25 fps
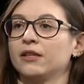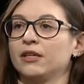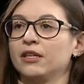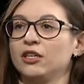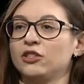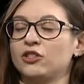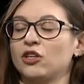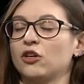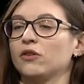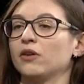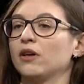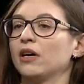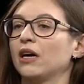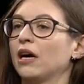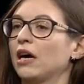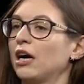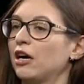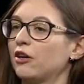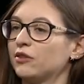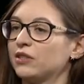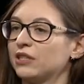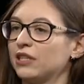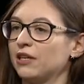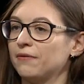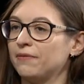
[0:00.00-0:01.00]
So
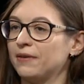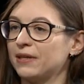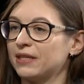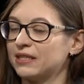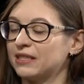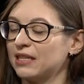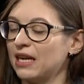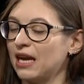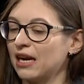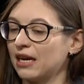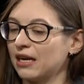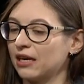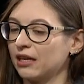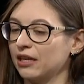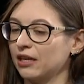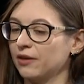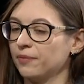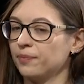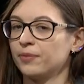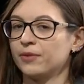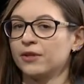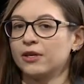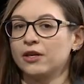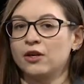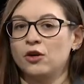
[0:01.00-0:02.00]
how safe exactly?
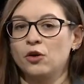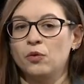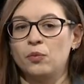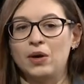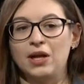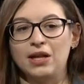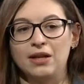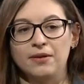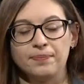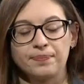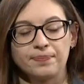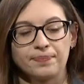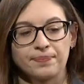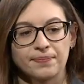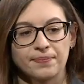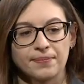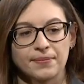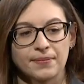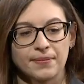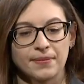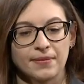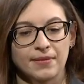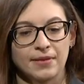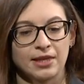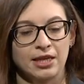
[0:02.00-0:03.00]

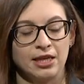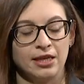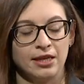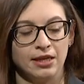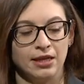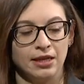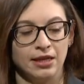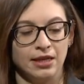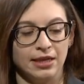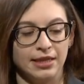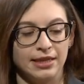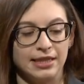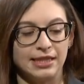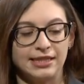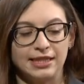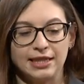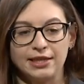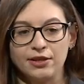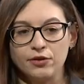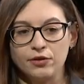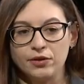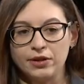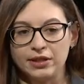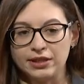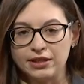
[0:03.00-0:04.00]
Well, the
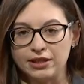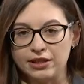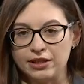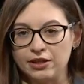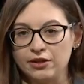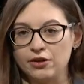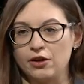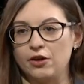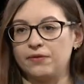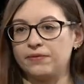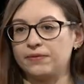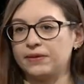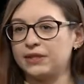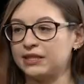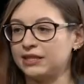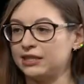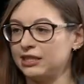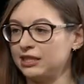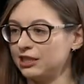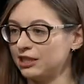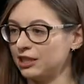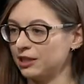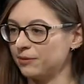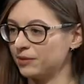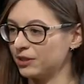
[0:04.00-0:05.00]
security of the
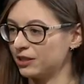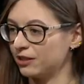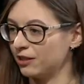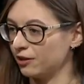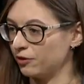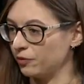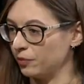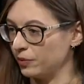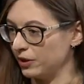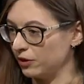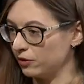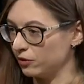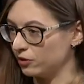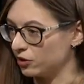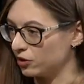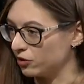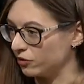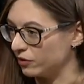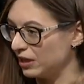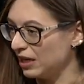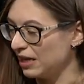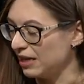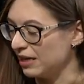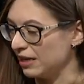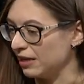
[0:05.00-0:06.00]
systems that we use
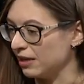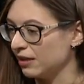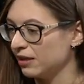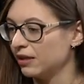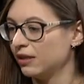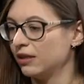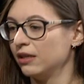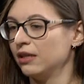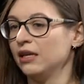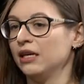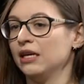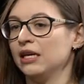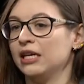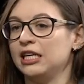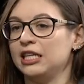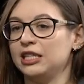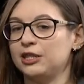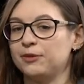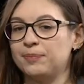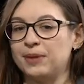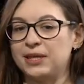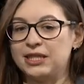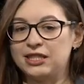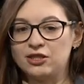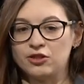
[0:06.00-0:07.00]
today is
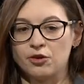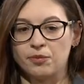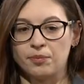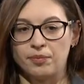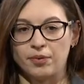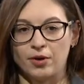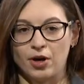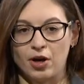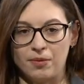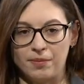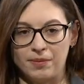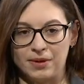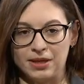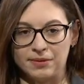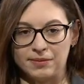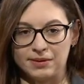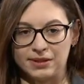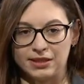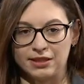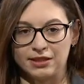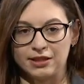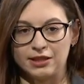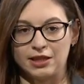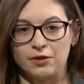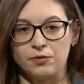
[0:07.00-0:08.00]
based on
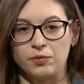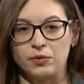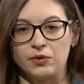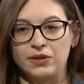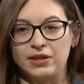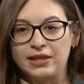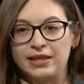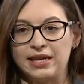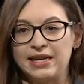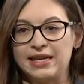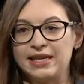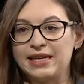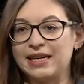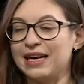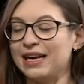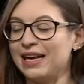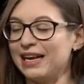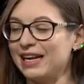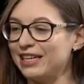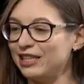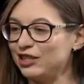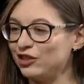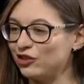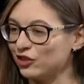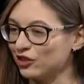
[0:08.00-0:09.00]
problems that would take
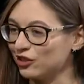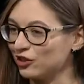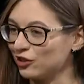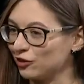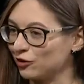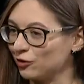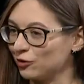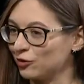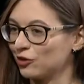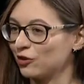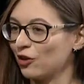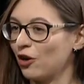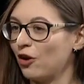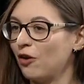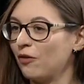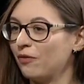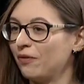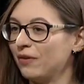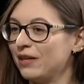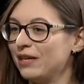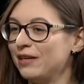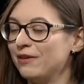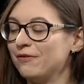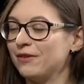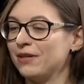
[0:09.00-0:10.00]
ages to solve,
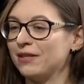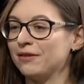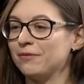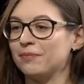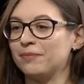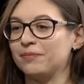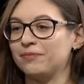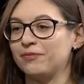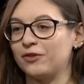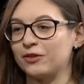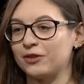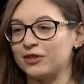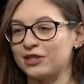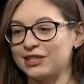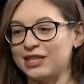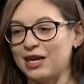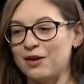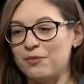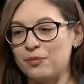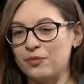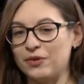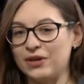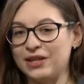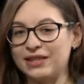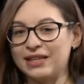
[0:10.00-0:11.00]
even for
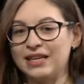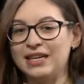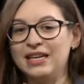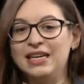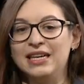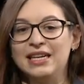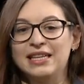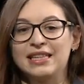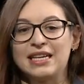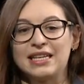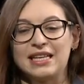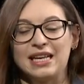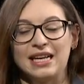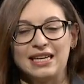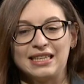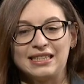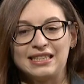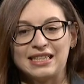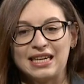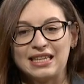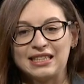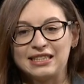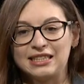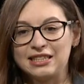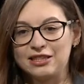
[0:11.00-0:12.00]
someone that has
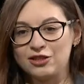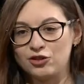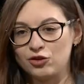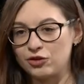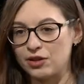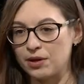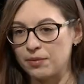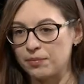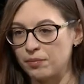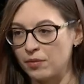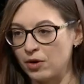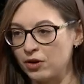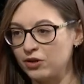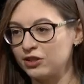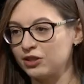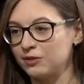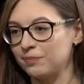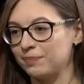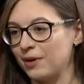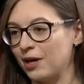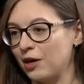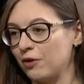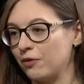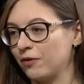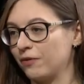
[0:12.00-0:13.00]
access to the most
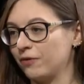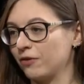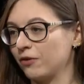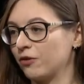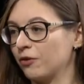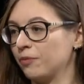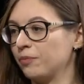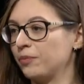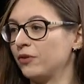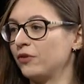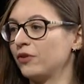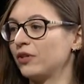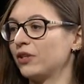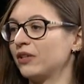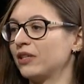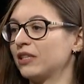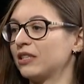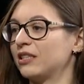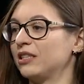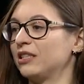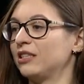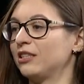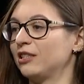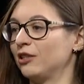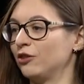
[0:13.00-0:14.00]
powerful computer
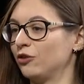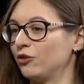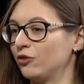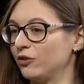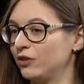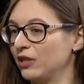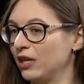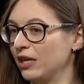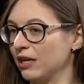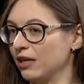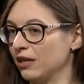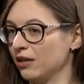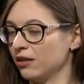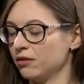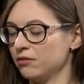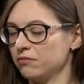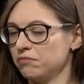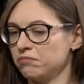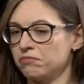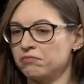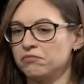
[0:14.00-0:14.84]
existing today.